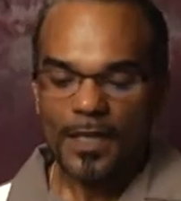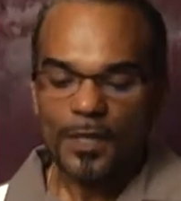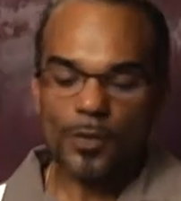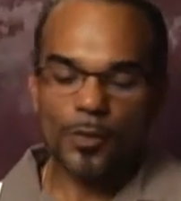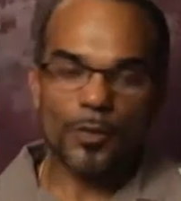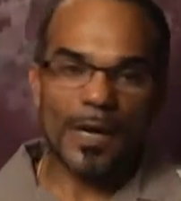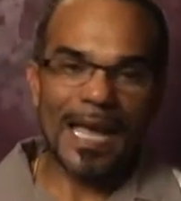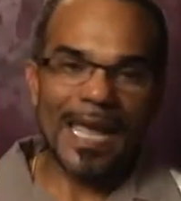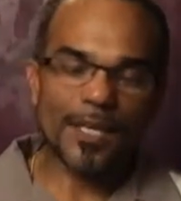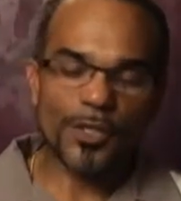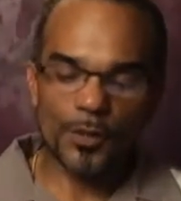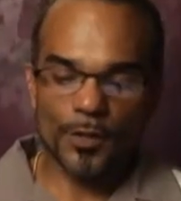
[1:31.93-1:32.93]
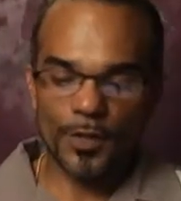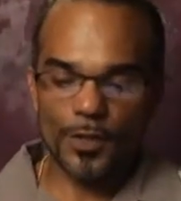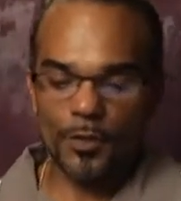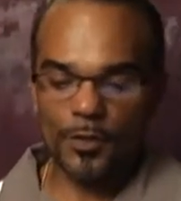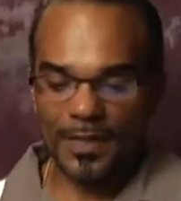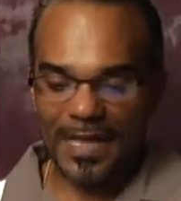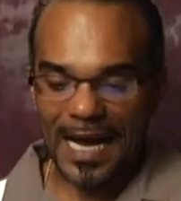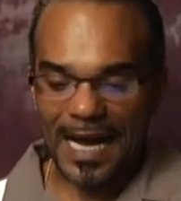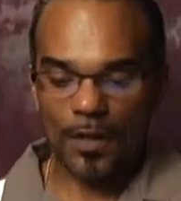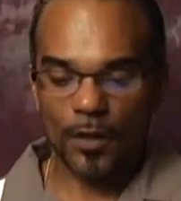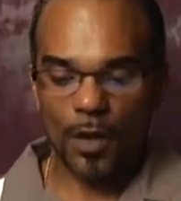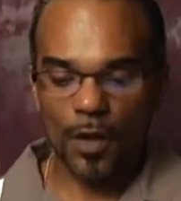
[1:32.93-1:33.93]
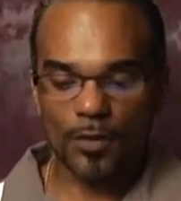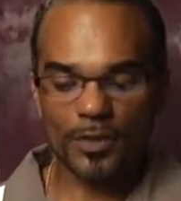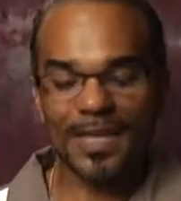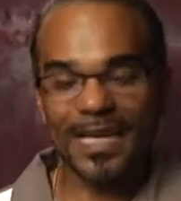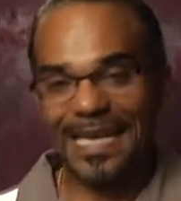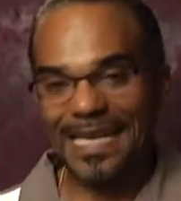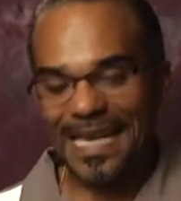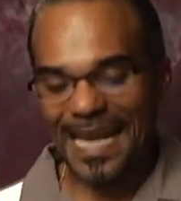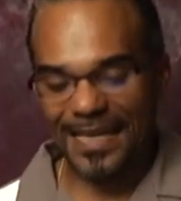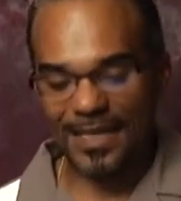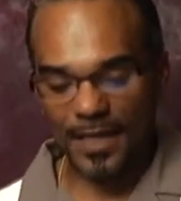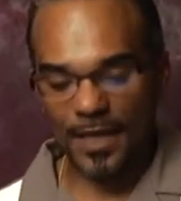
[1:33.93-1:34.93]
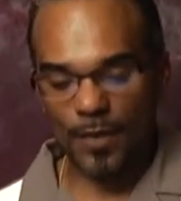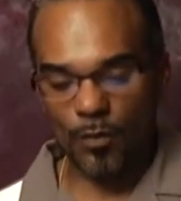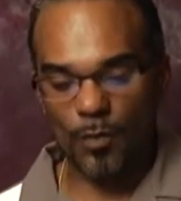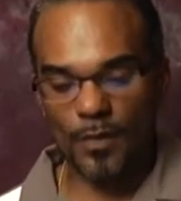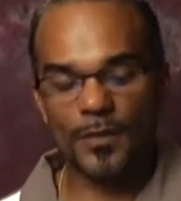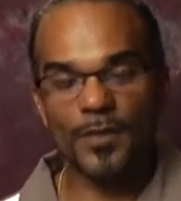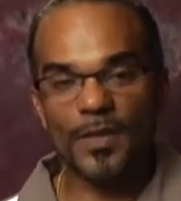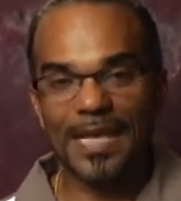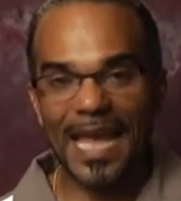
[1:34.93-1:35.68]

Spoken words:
to enter into a dialogue to connect it with the